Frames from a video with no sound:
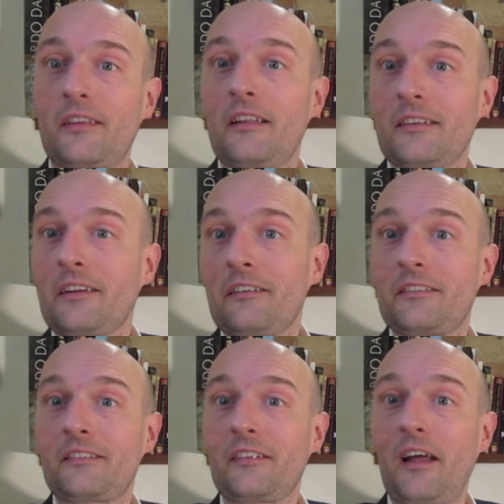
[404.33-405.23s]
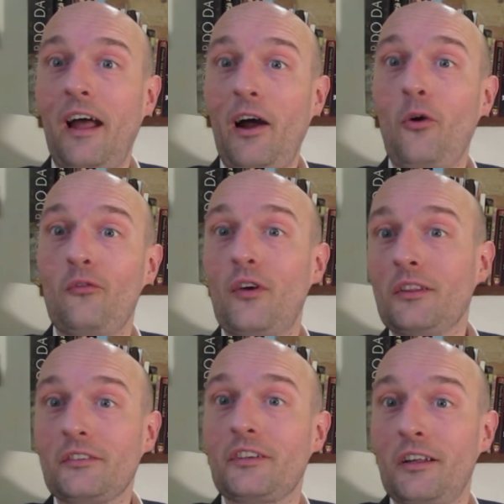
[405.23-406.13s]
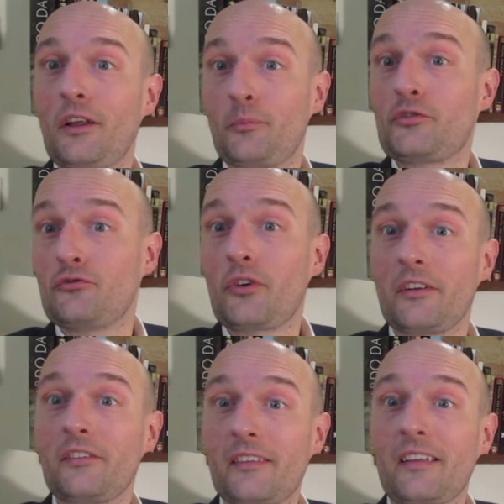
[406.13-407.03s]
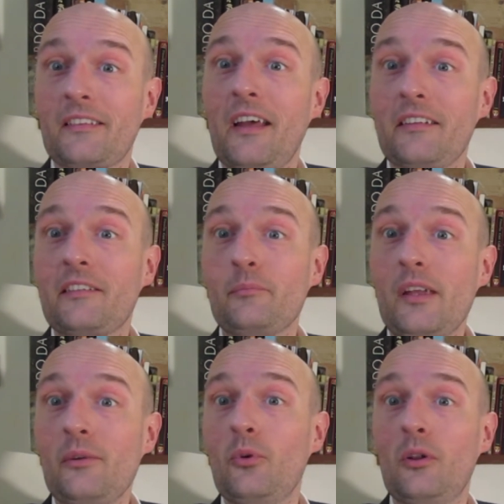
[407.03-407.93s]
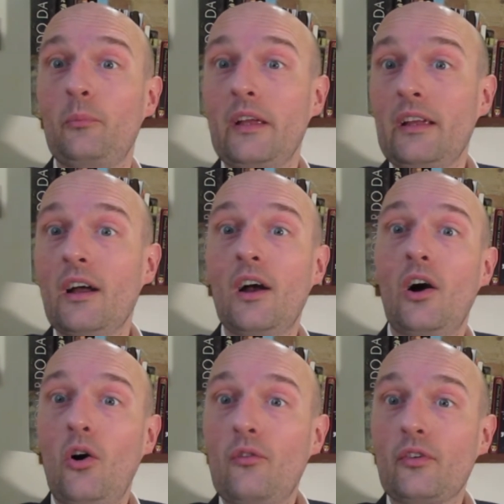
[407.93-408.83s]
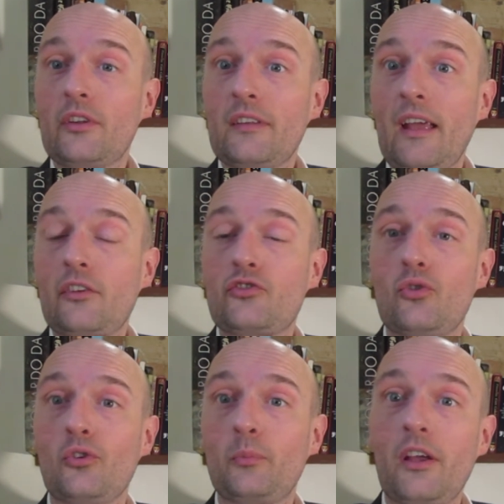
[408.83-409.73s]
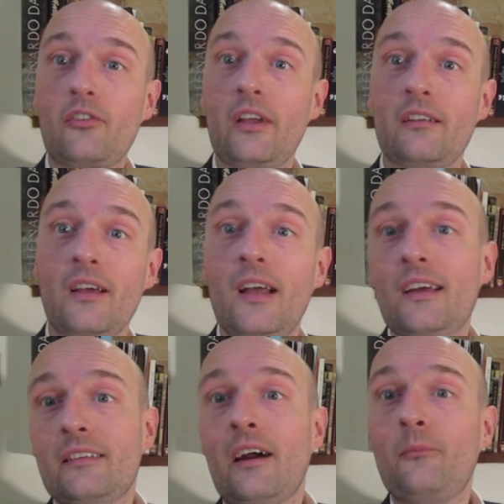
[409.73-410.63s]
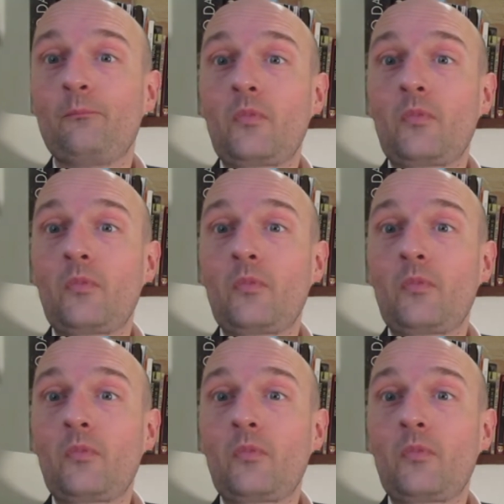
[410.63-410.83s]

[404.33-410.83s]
telling us how volatile option traders think the S and P will be over the next short period. Now,